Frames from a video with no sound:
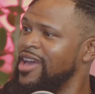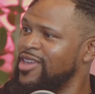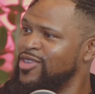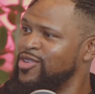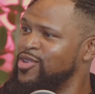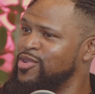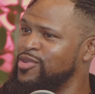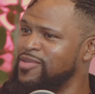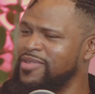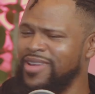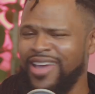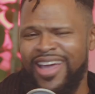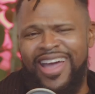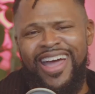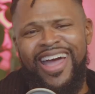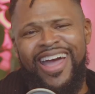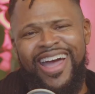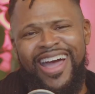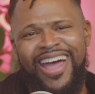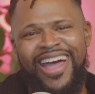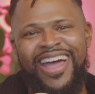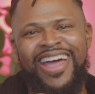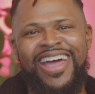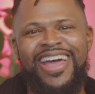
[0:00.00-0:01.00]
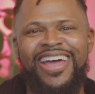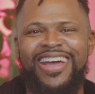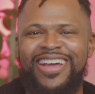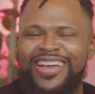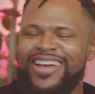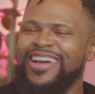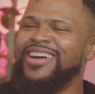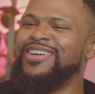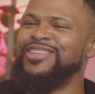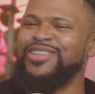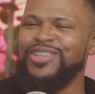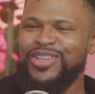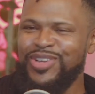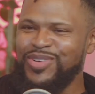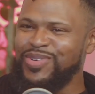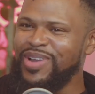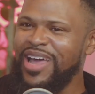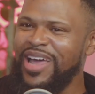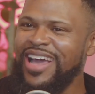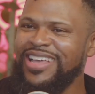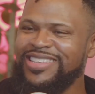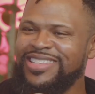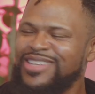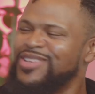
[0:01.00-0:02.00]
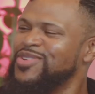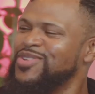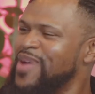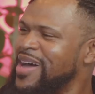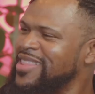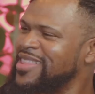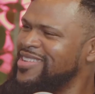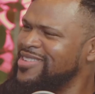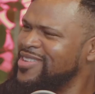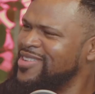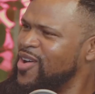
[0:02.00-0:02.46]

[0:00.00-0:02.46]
you, because you lazy, you out the door.